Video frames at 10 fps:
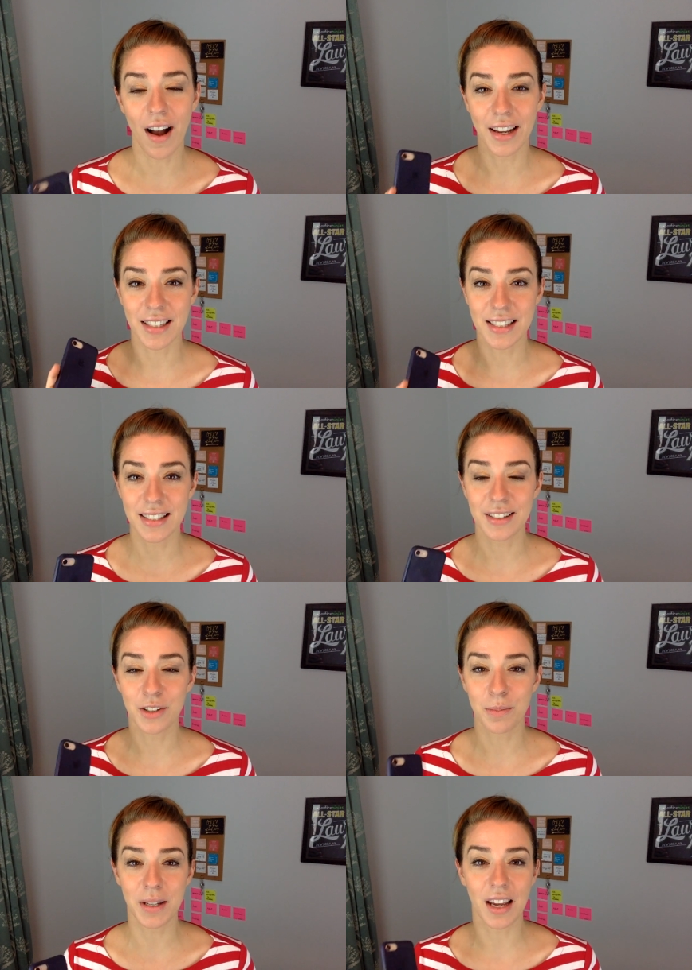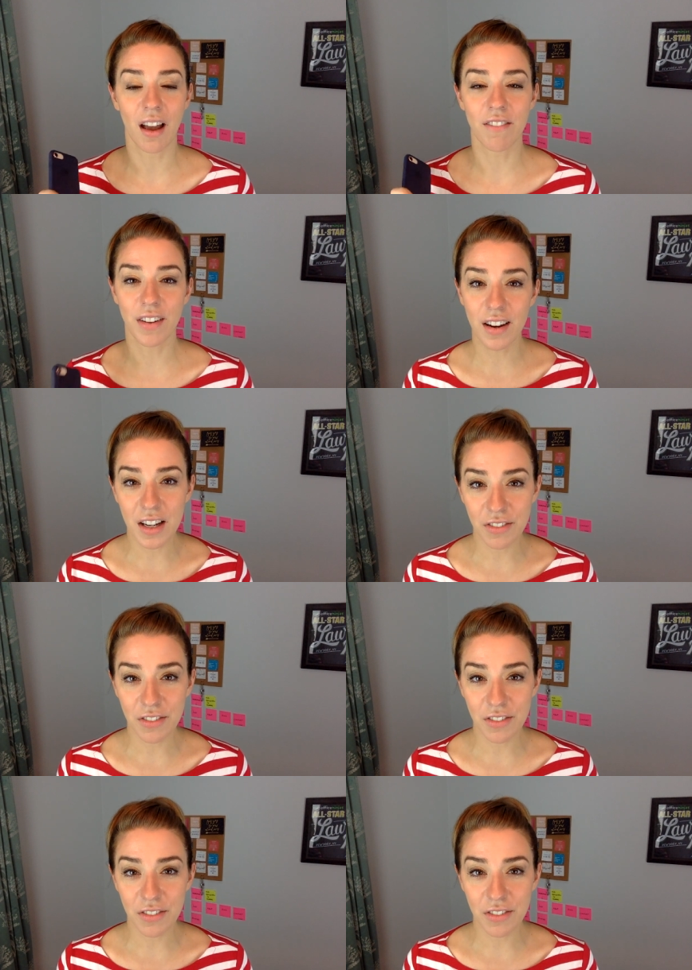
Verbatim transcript: I can still be very